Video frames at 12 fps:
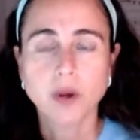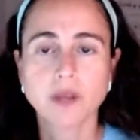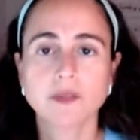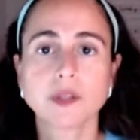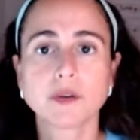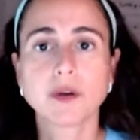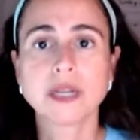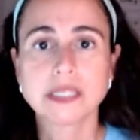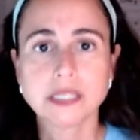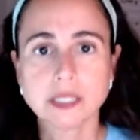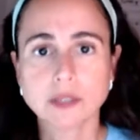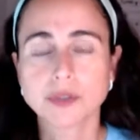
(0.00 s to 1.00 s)
even though I
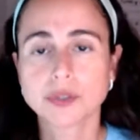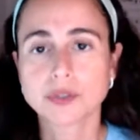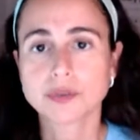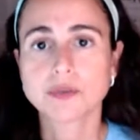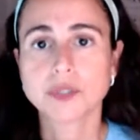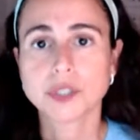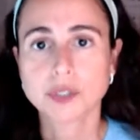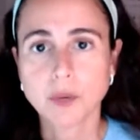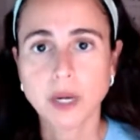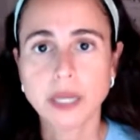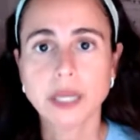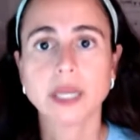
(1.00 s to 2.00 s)
still do
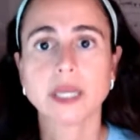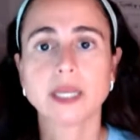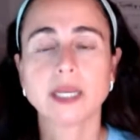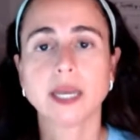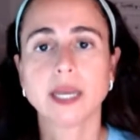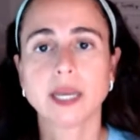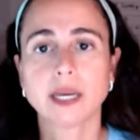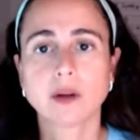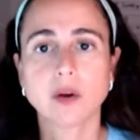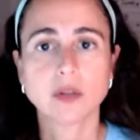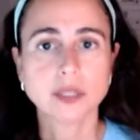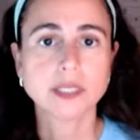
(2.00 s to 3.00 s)
GYN and
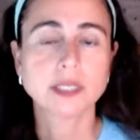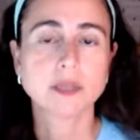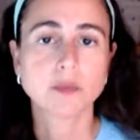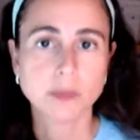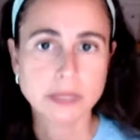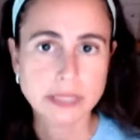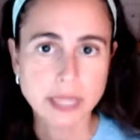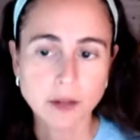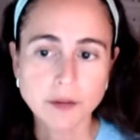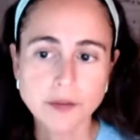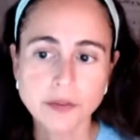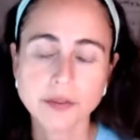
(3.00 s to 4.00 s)
holistic women's
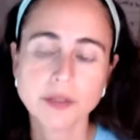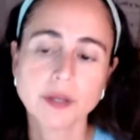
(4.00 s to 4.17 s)
health.